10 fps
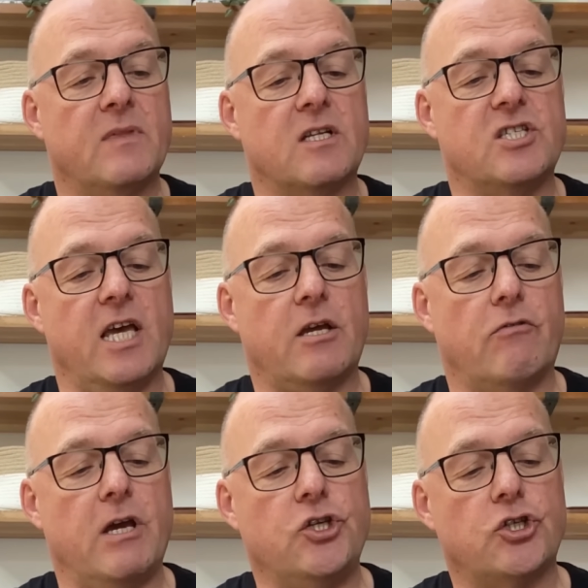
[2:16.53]
The
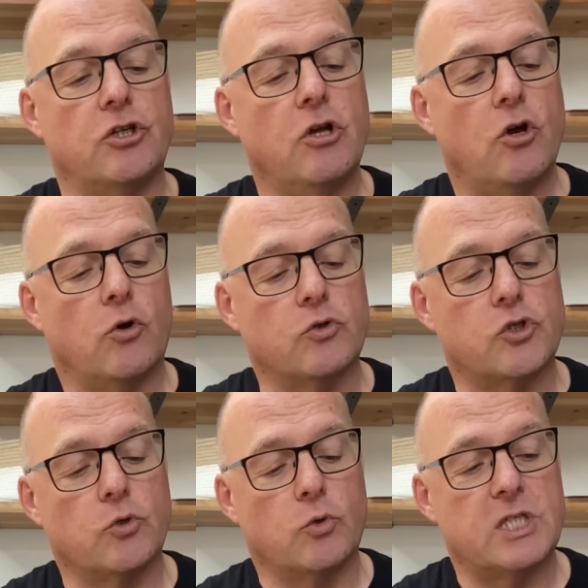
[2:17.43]
decoration on
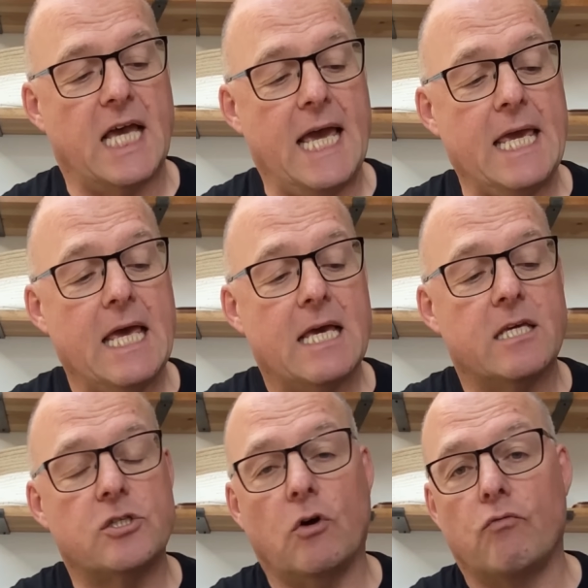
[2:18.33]
source A
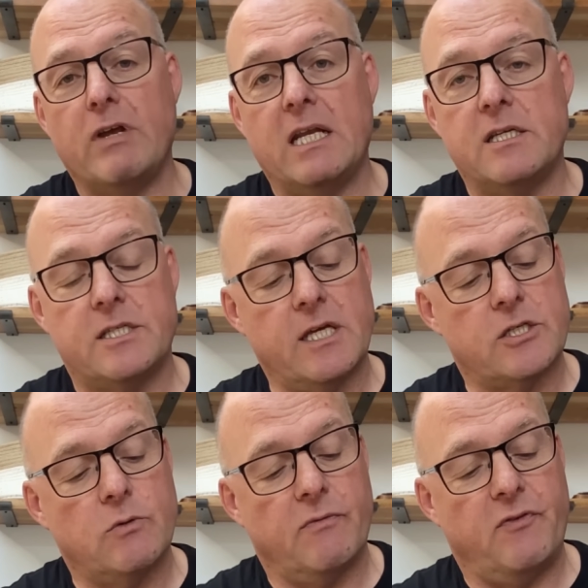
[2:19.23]
is not realistic
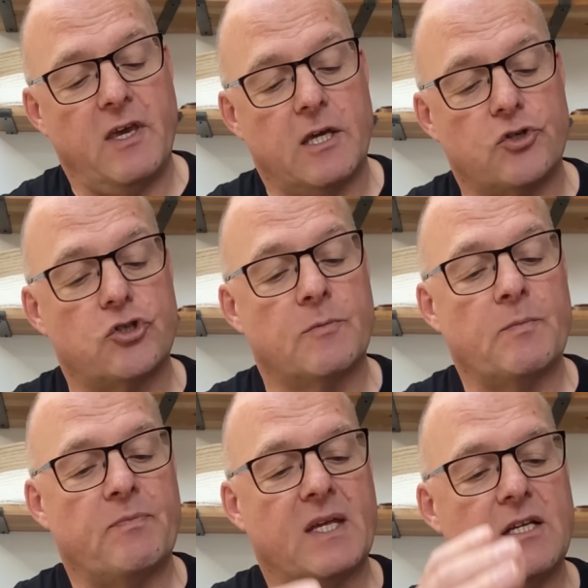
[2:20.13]
to a fish.
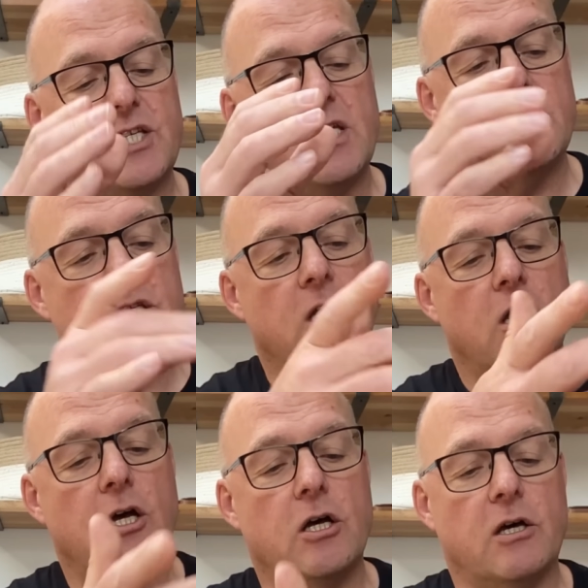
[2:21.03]
It
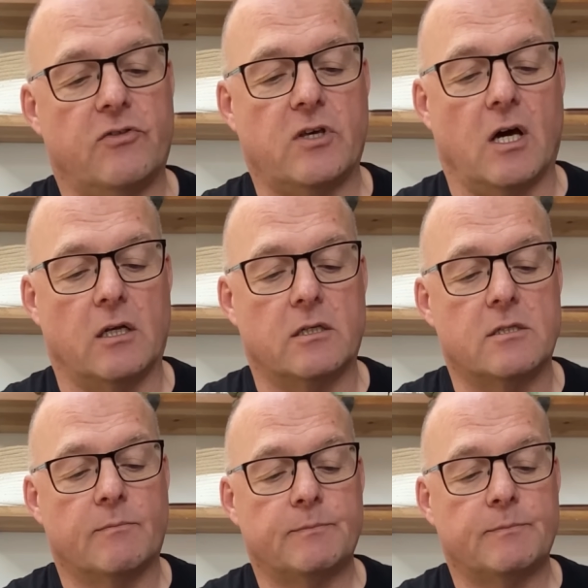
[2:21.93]
is earth-coloured.